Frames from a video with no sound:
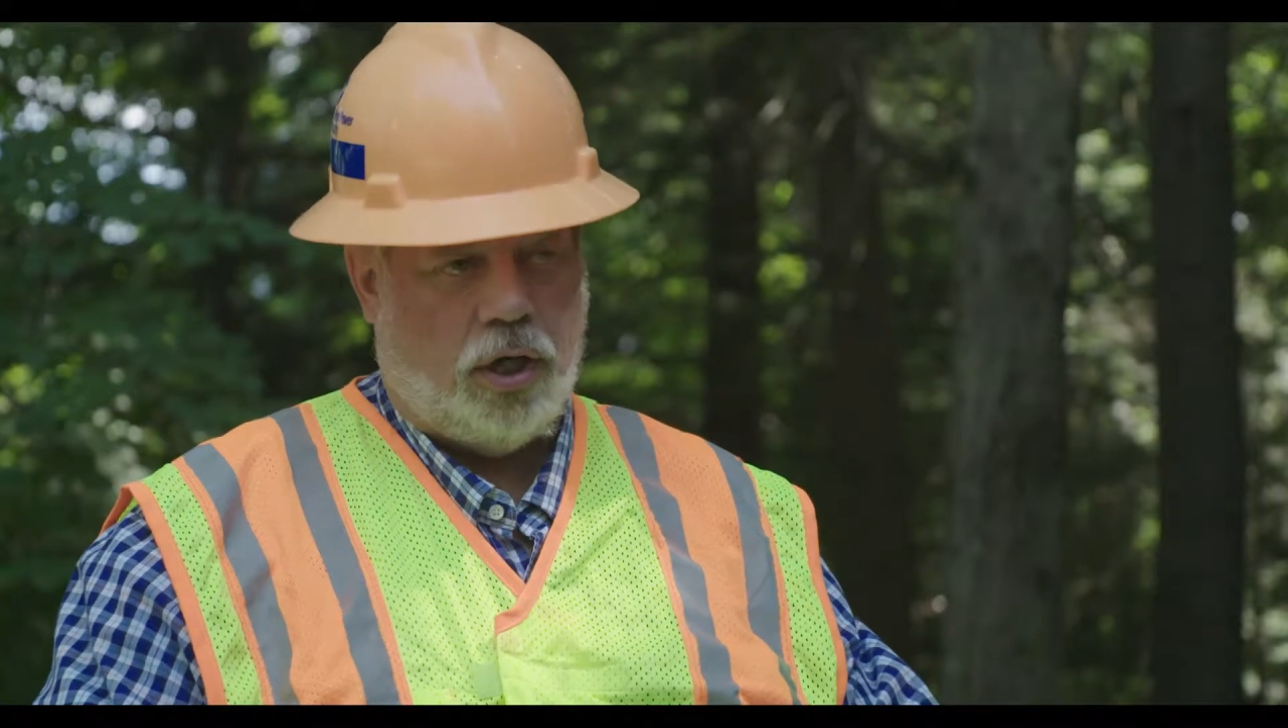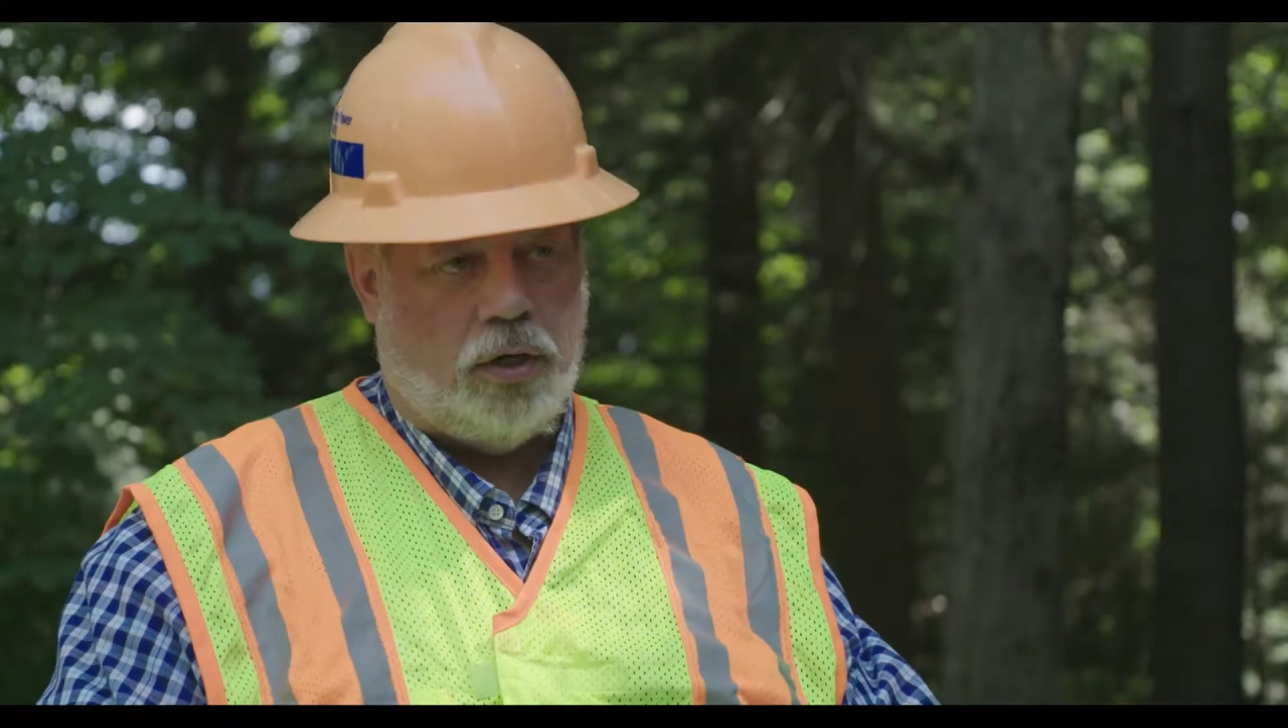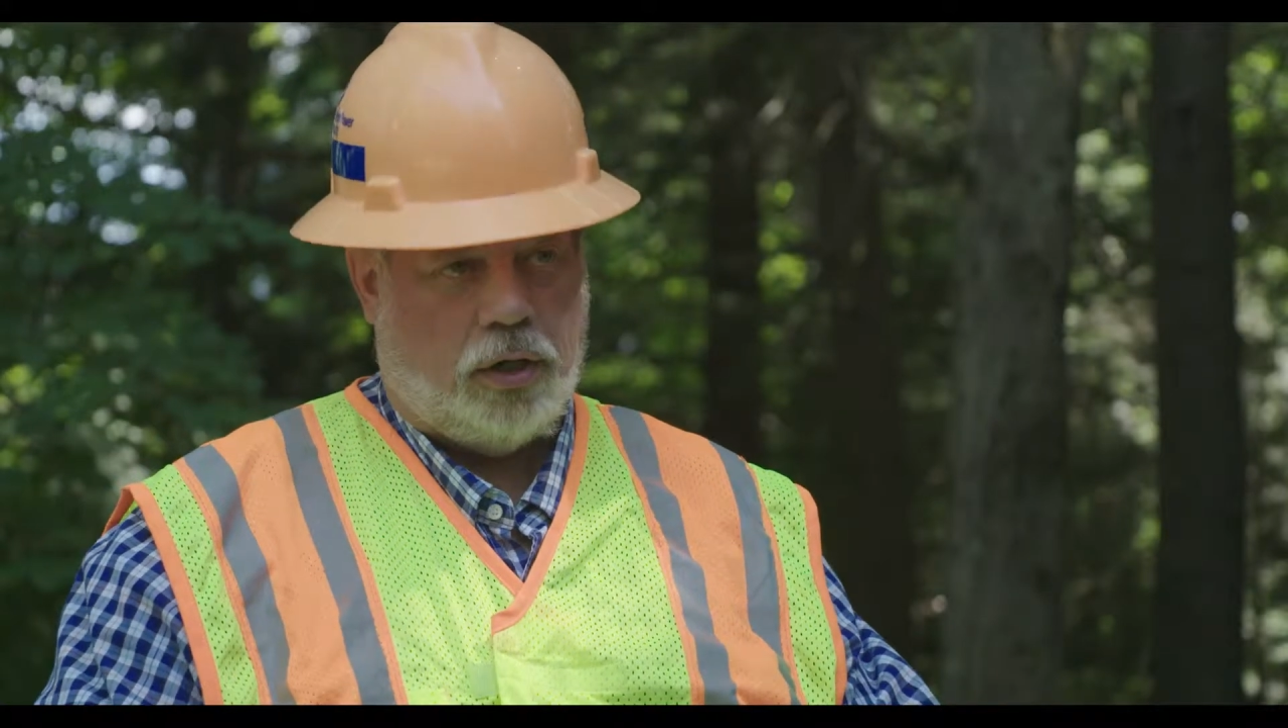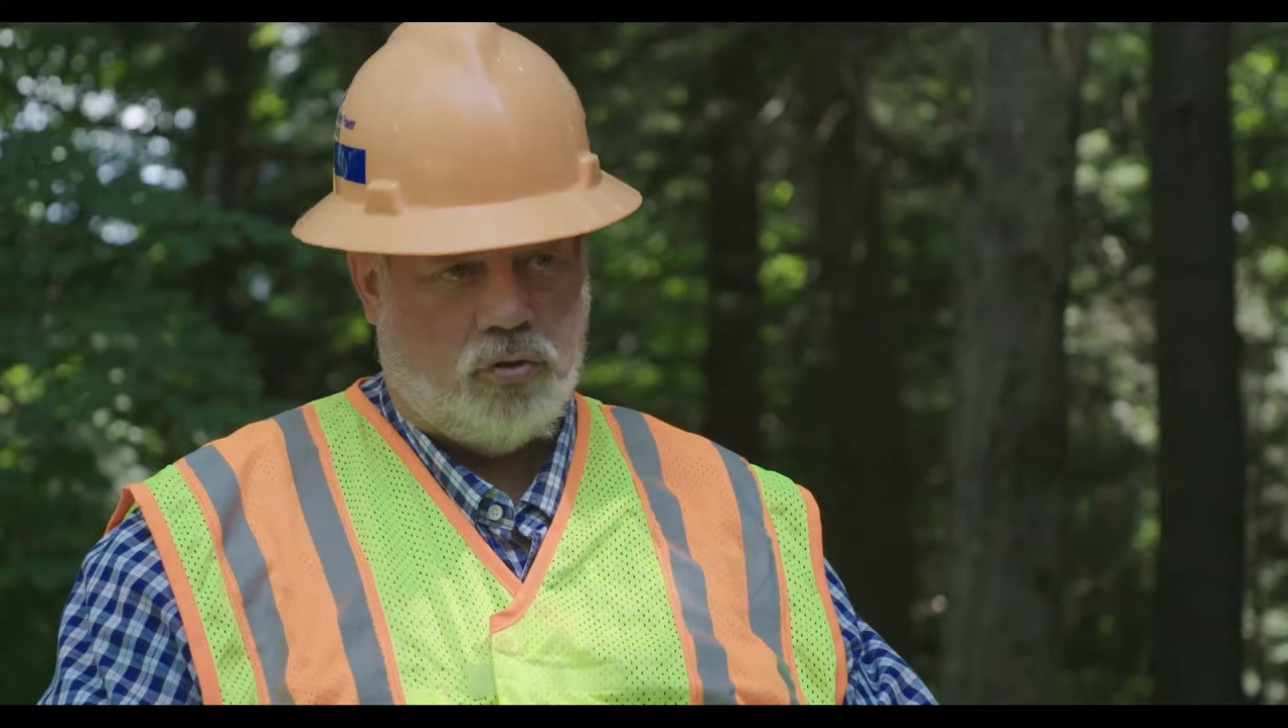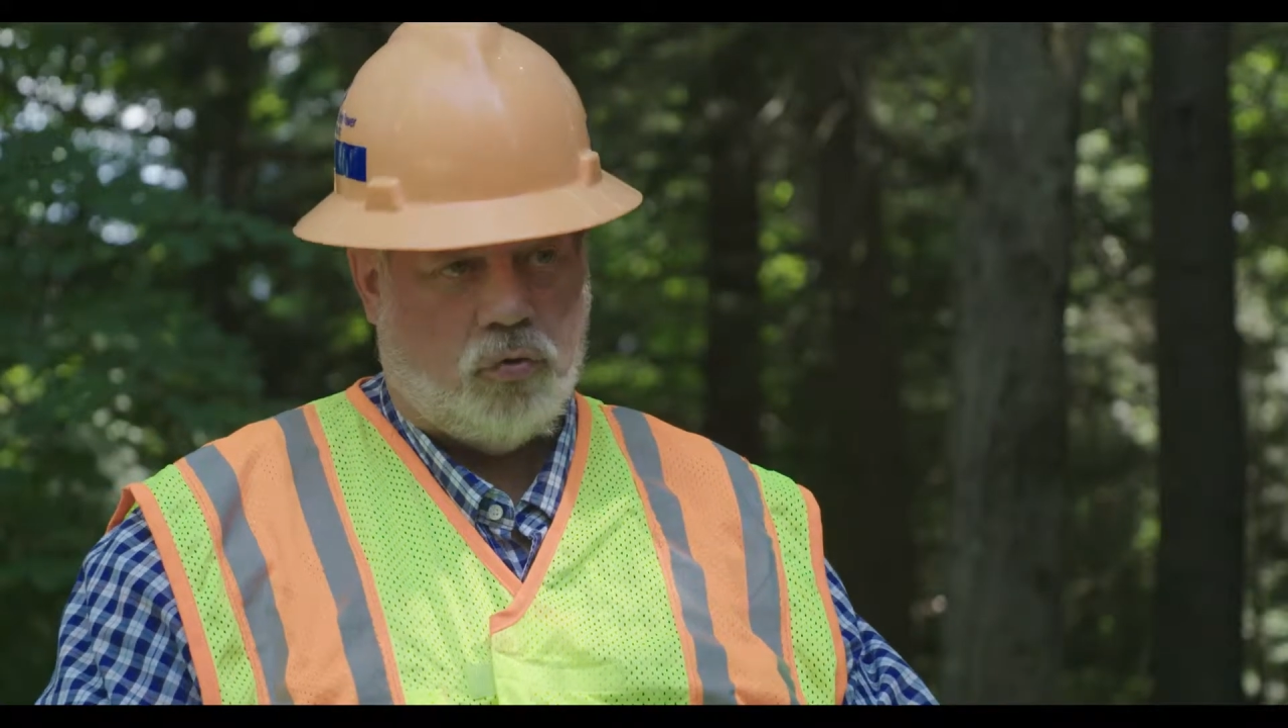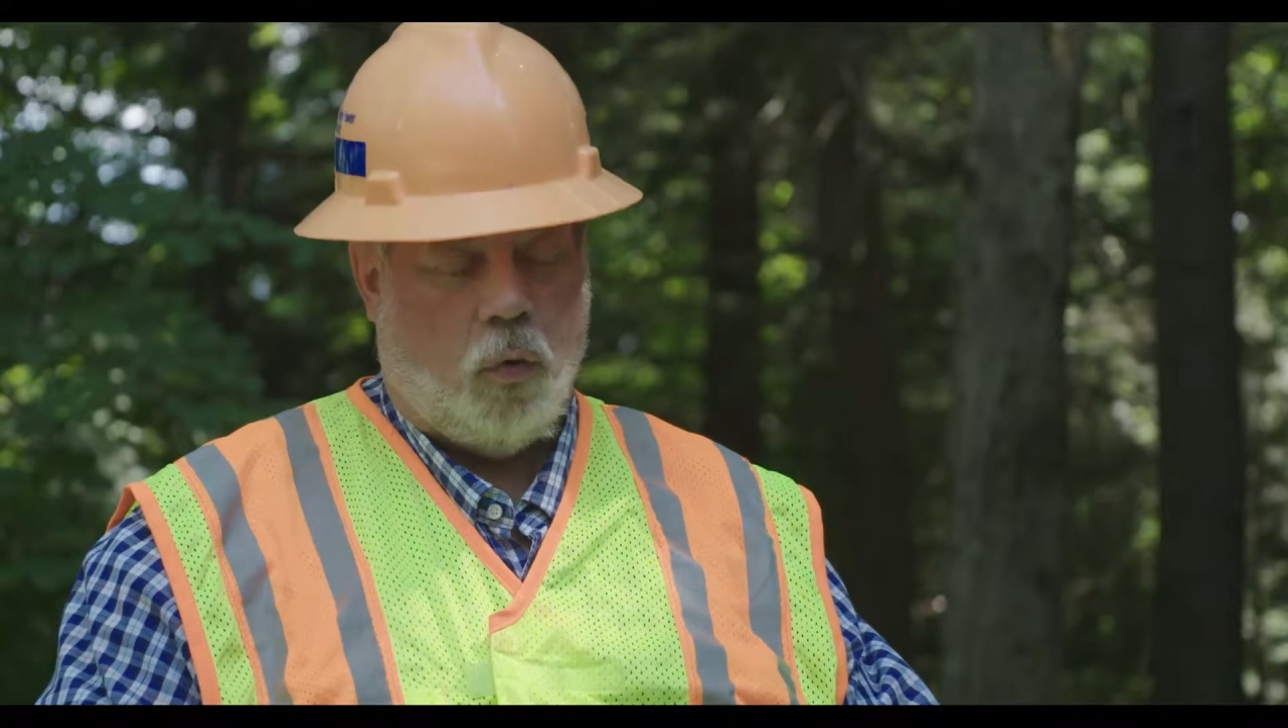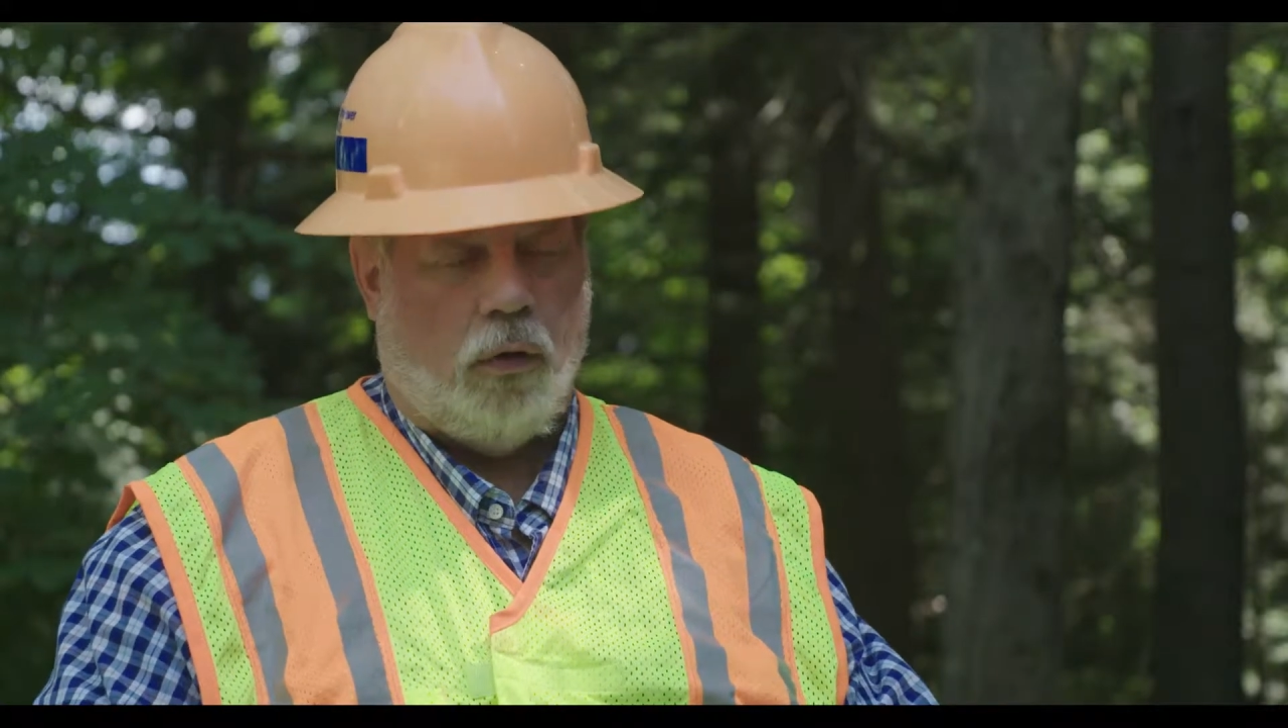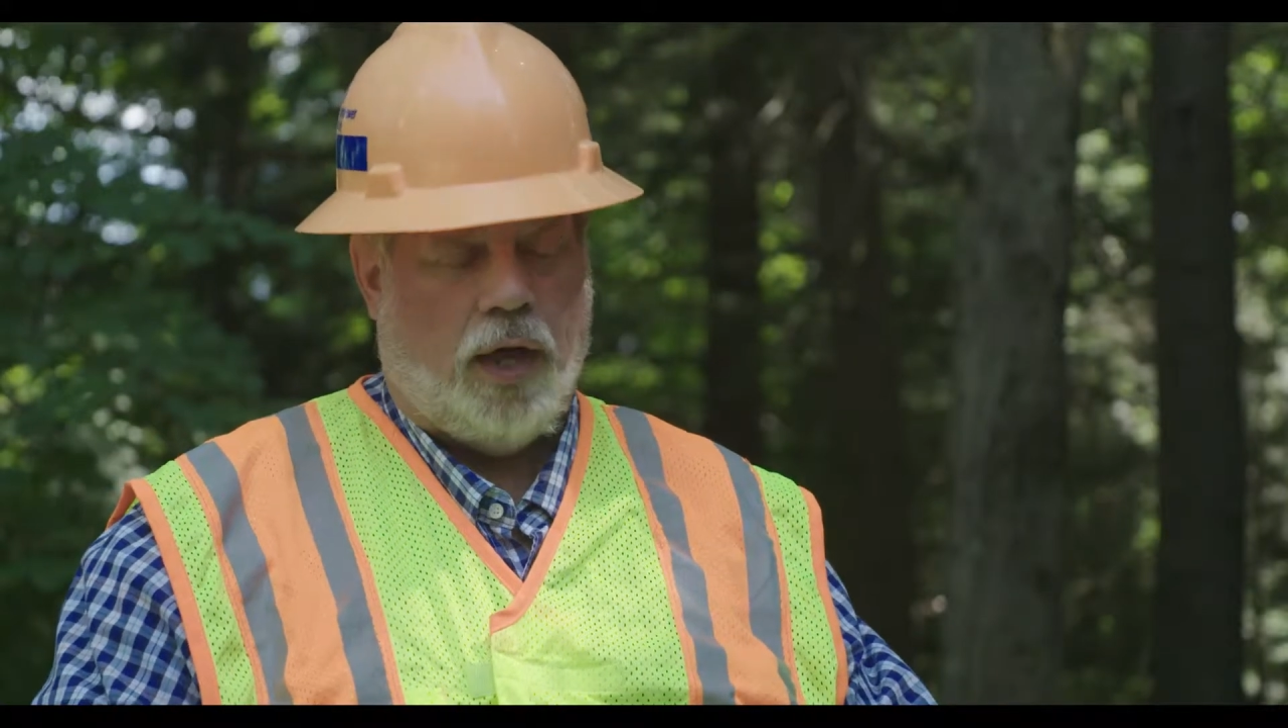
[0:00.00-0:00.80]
under control